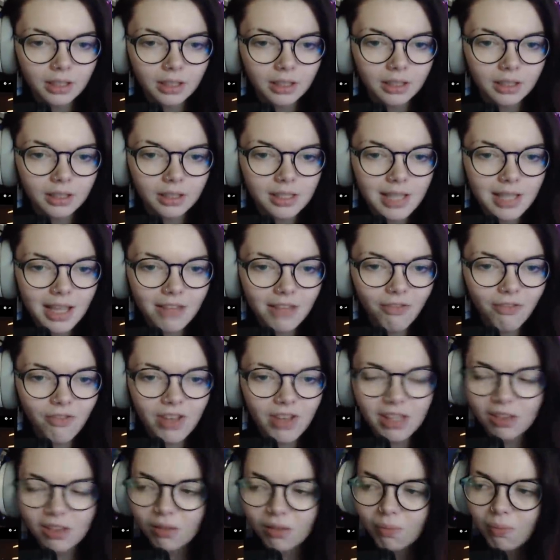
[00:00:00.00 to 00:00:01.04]
Is that the
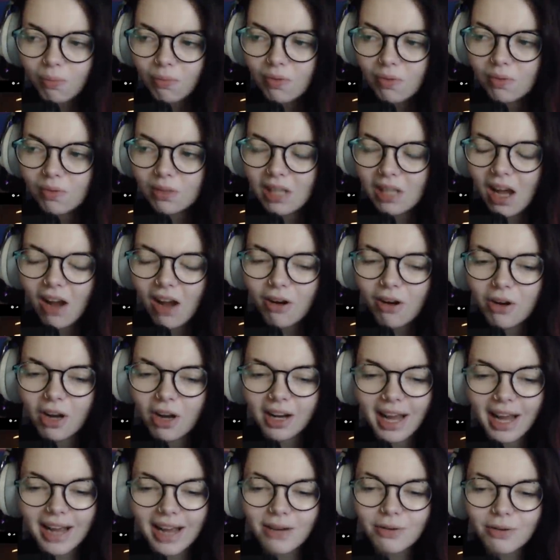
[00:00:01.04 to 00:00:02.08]
fifth? Oh
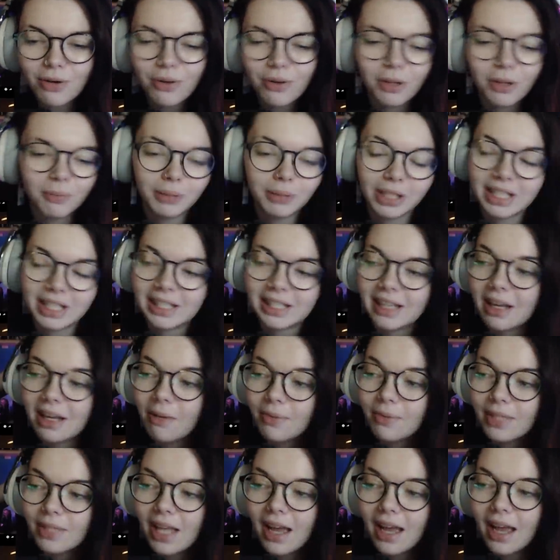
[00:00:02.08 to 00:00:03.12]
god, I don't know their bloody
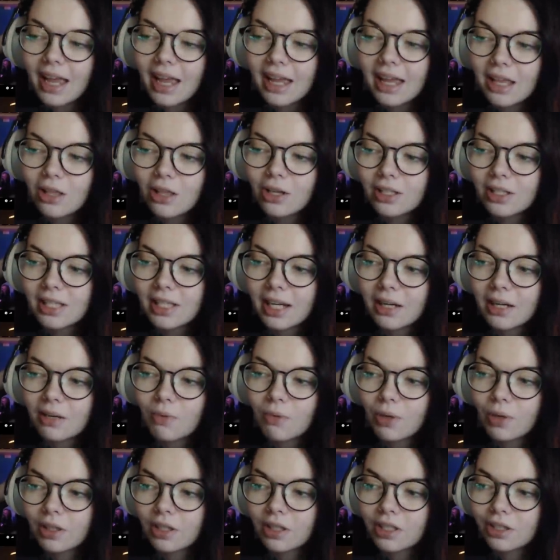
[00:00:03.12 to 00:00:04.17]
names. He looks like
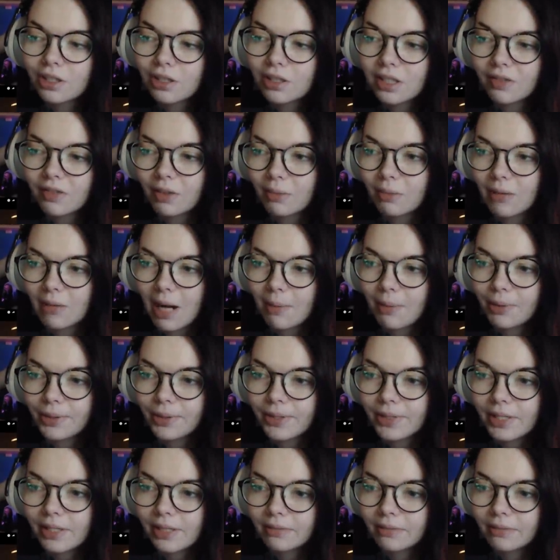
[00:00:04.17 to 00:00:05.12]
one of the dudes from Rebels.